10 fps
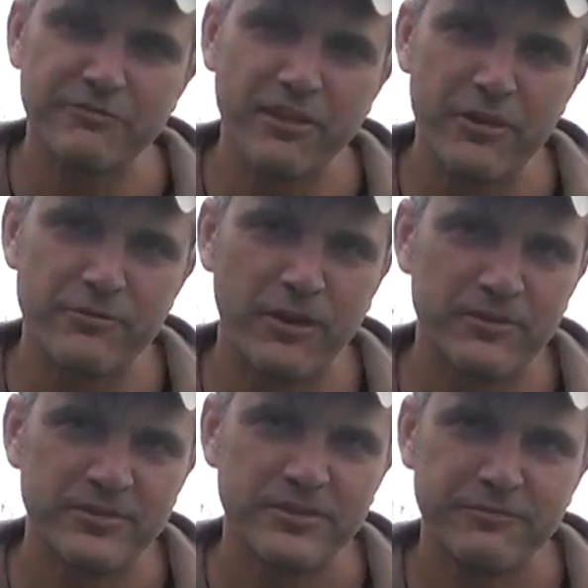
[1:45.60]
float
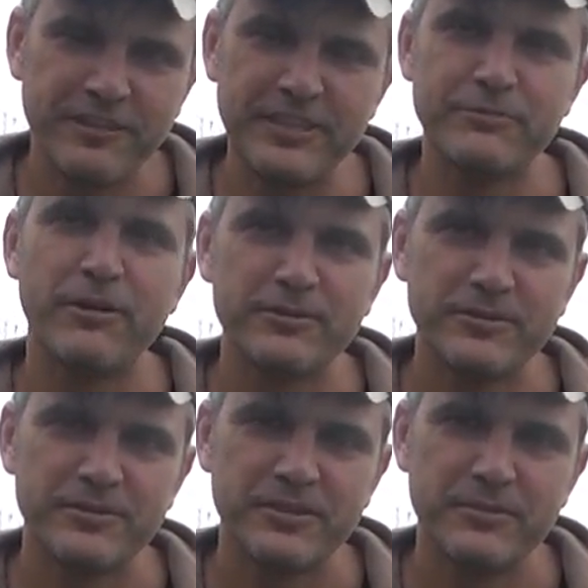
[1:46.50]
rod, the feeder rod
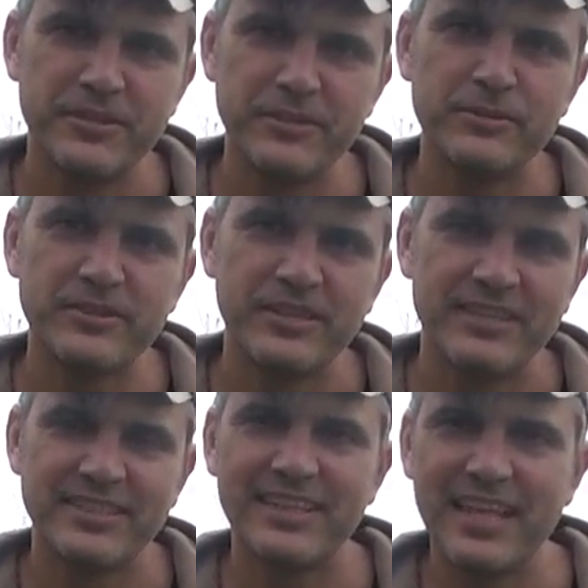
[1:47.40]
can be used
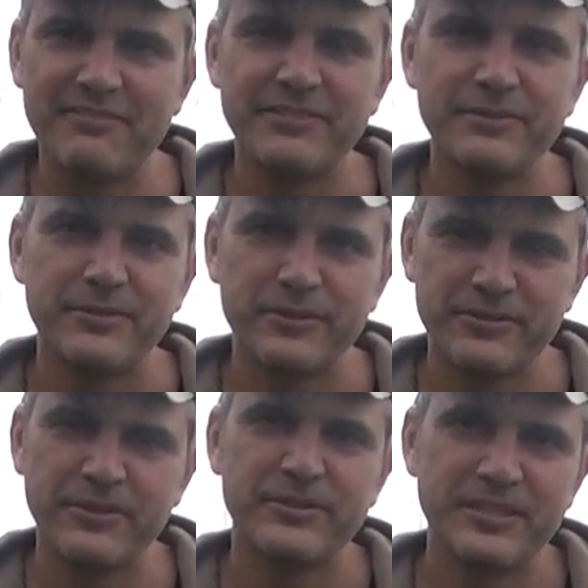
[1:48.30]
at 11 or
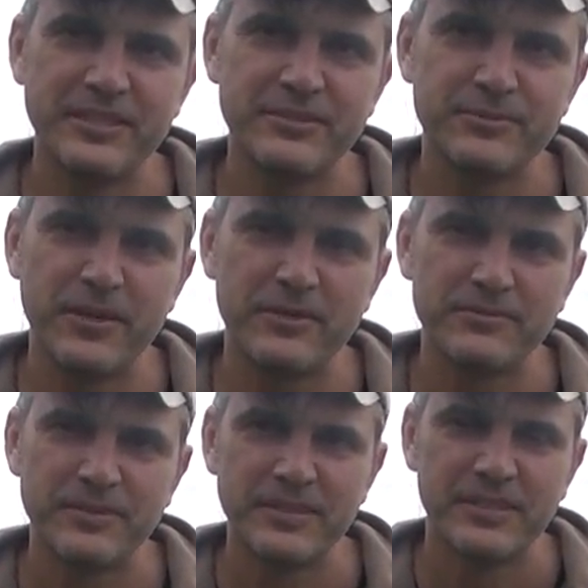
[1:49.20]
13 as well,
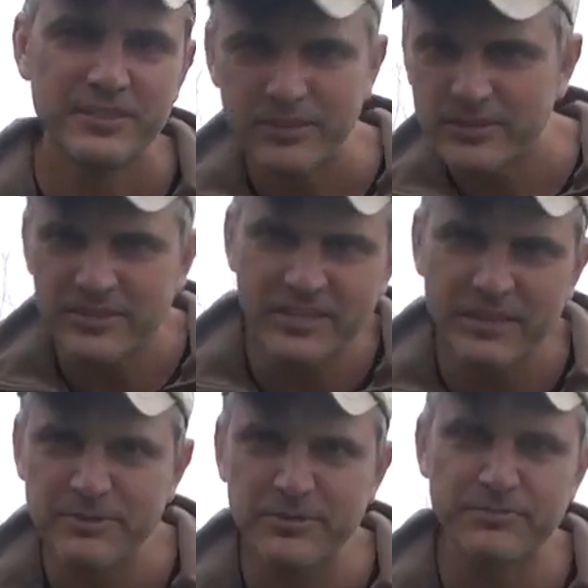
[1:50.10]
using the
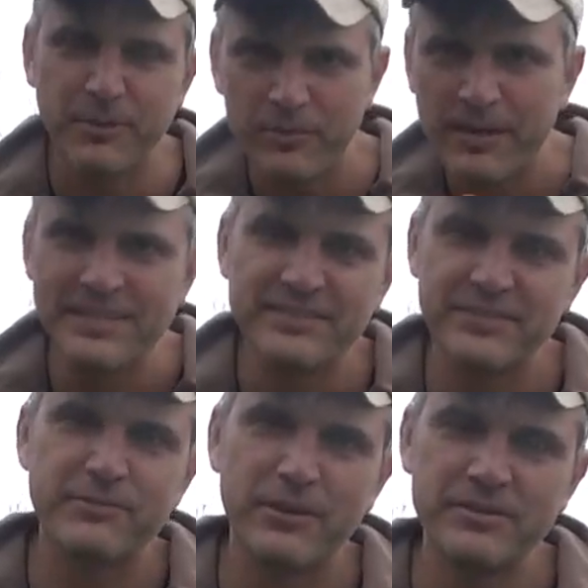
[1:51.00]
same sort of bottom end
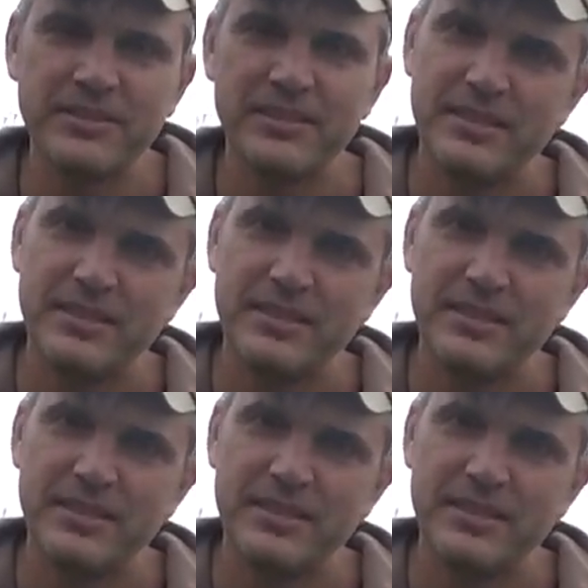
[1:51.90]
of the rod,